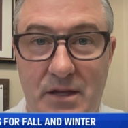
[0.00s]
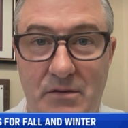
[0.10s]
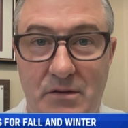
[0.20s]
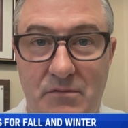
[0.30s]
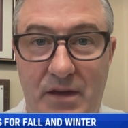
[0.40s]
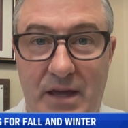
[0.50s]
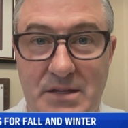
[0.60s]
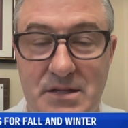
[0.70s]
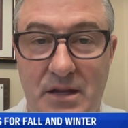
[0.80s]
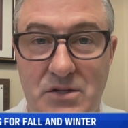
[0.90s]
and
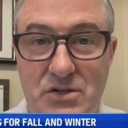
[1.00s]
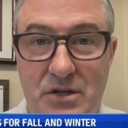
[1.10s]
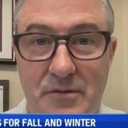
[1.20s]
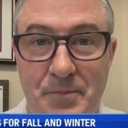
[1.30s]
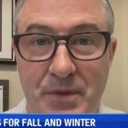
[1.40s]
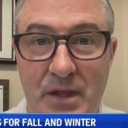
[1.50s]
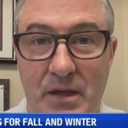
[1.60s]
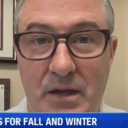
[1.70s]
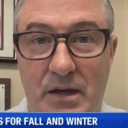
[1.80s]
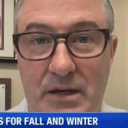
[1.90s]
vaccination,
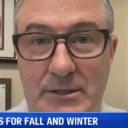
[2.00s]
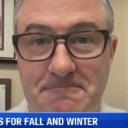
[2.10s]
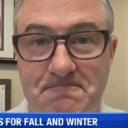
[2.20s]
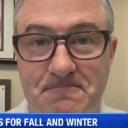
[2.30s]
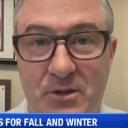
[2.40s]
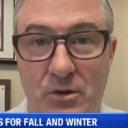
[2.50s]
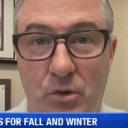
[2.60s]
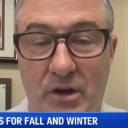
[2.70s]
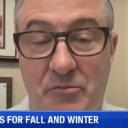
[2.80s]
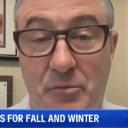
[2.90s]
um, or if